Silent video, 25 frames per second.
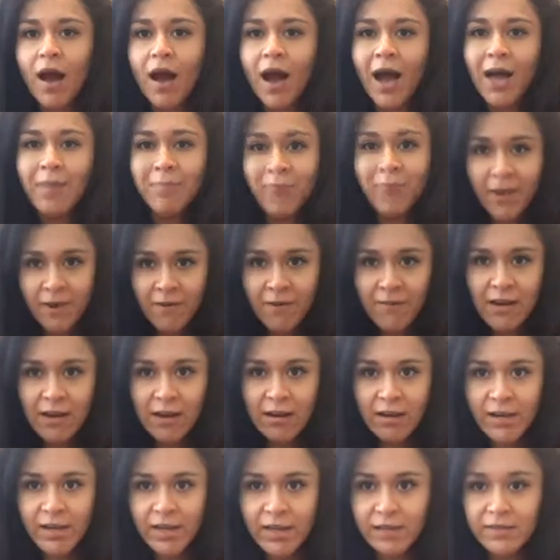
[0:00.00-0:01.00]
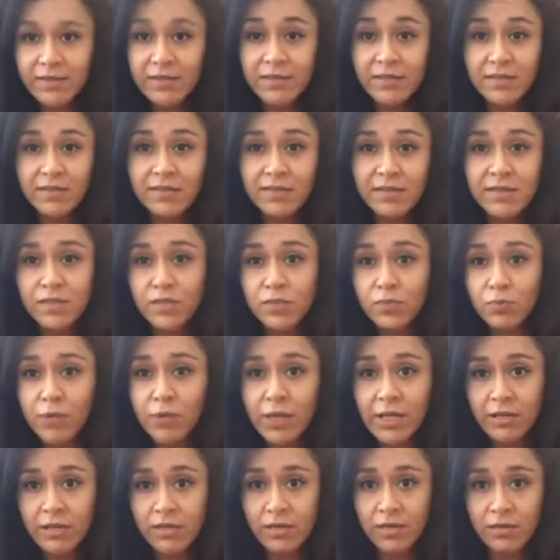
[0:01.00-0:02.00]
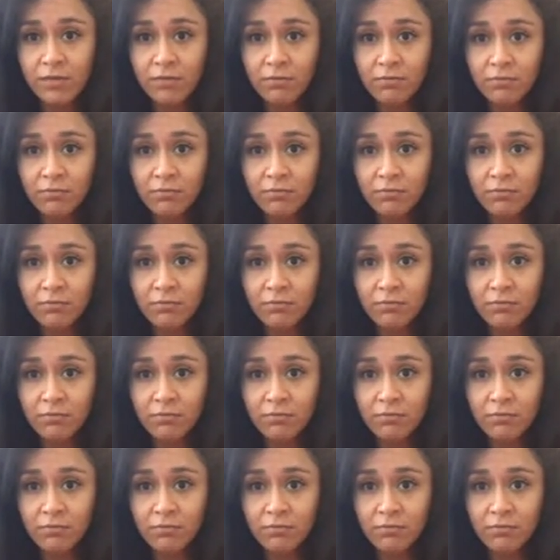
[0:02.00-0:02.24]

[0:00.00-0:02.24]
I'm not a very sweet